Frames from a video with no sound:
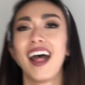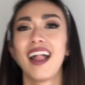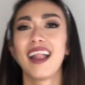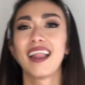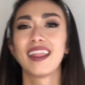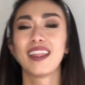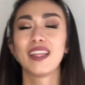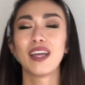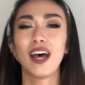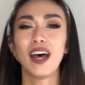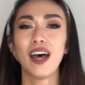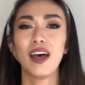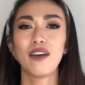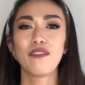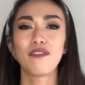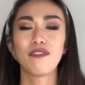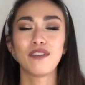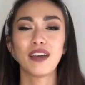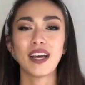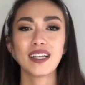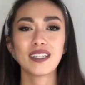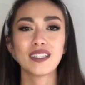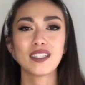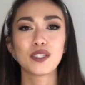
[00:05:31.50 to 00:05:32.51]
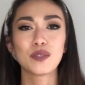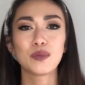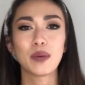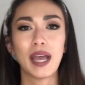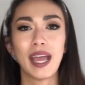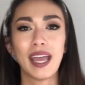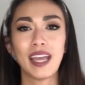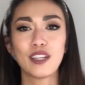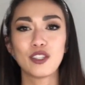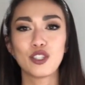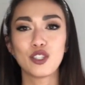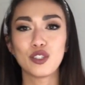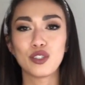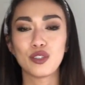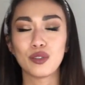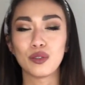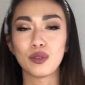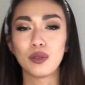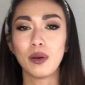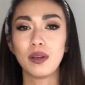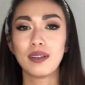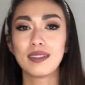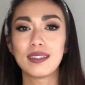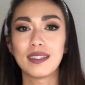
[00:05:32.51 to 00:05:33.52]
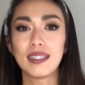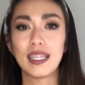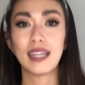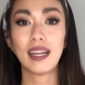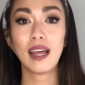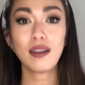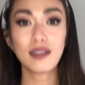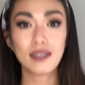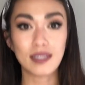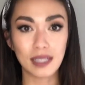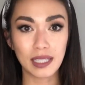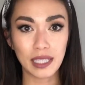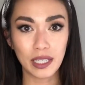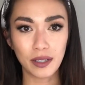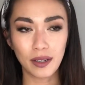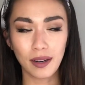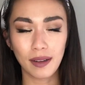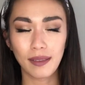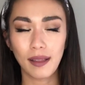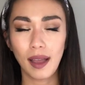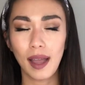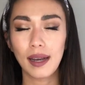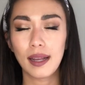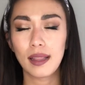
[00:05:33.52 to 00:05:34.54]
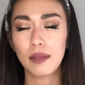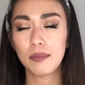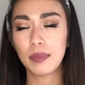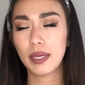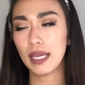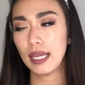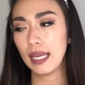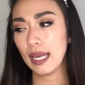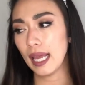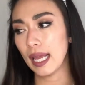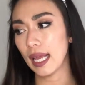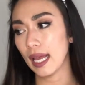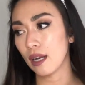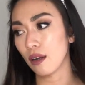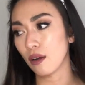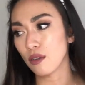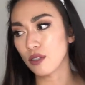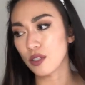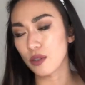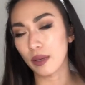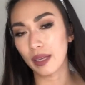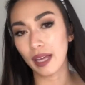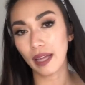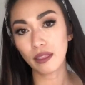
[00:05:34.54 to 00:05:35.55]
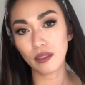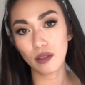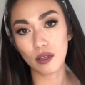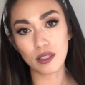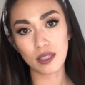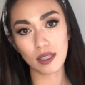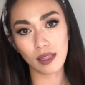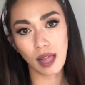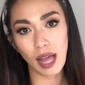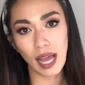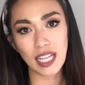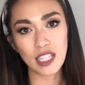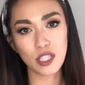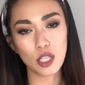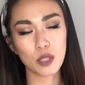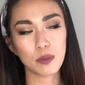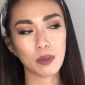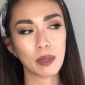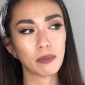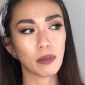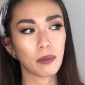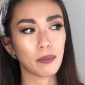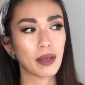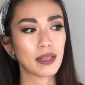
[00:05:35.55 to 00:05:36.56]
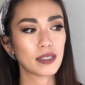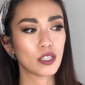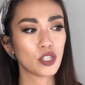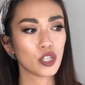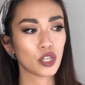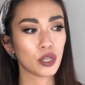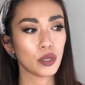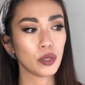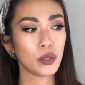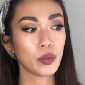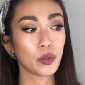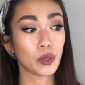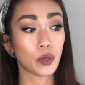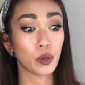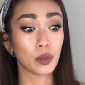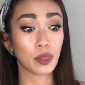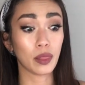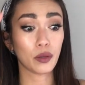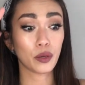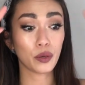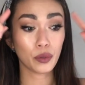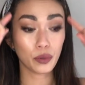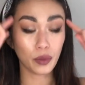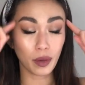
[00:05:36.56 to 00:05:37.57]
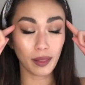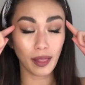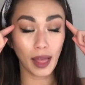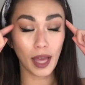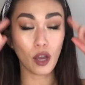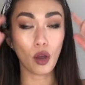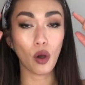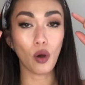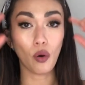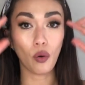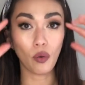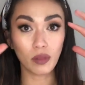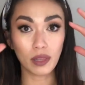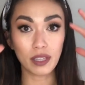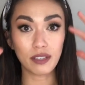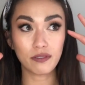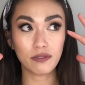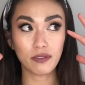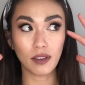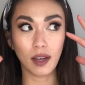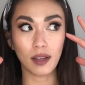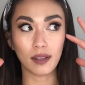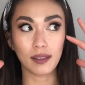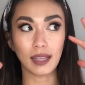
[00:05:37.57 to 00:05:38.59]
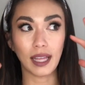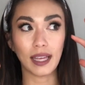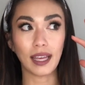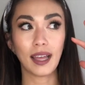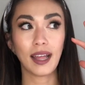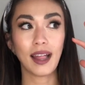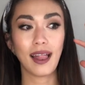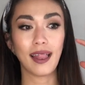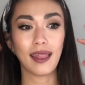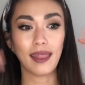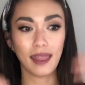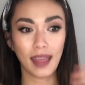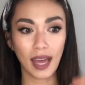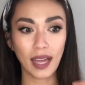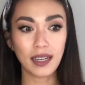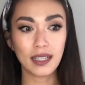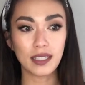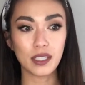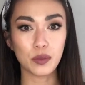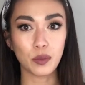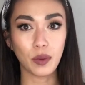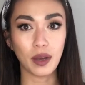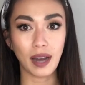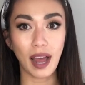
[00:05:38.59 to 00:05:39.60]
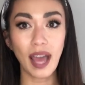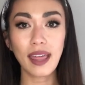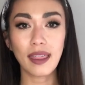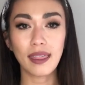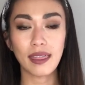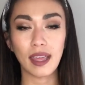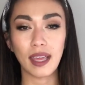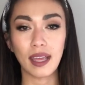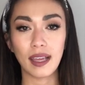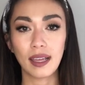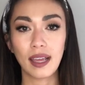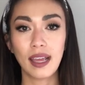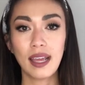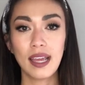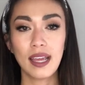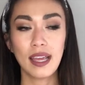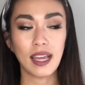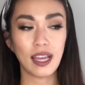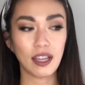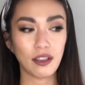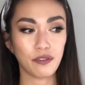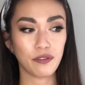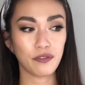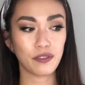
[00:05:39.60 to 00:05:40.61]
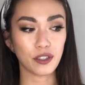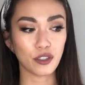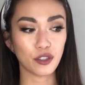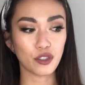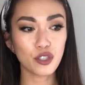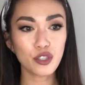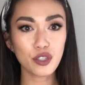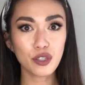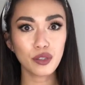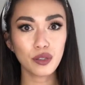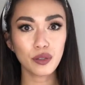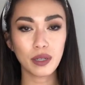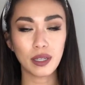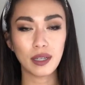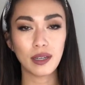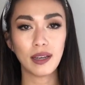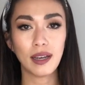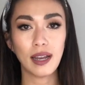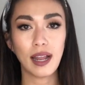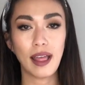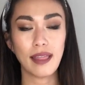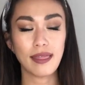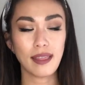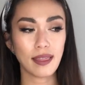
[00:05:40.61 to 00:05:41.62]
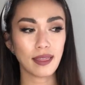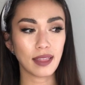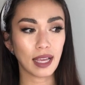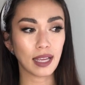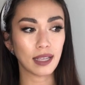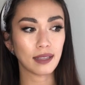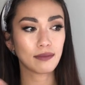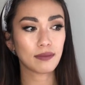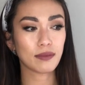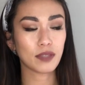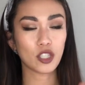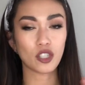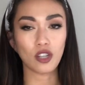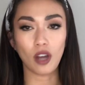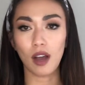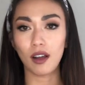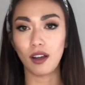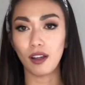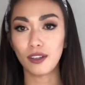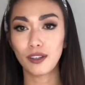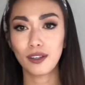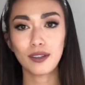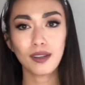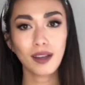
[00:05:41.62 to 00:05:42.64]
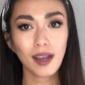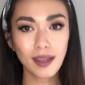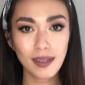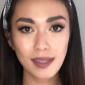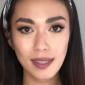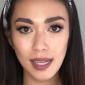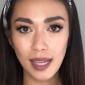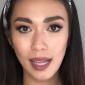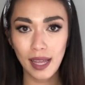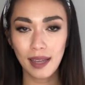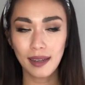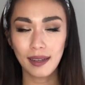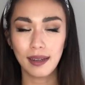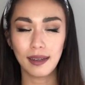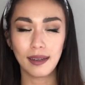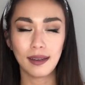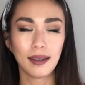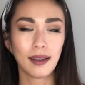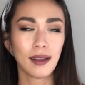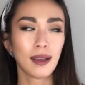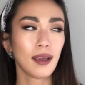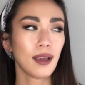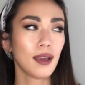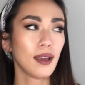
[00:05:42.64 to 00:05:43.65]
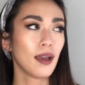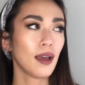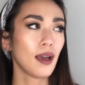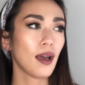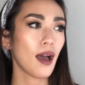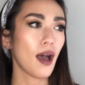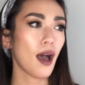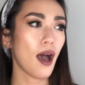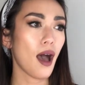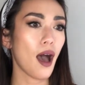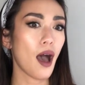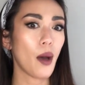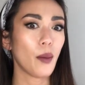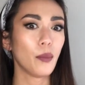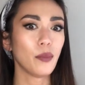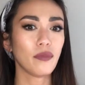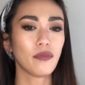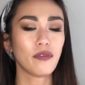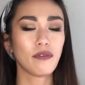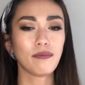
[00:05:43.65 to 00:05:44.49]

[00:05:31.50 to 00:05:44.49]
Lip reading: the fastest way to stand out as a leader online in the beginning, and also get those clients, those people messaging you who are like, holy fuck, like that is what I think and feel too, and then they stalk all your content, and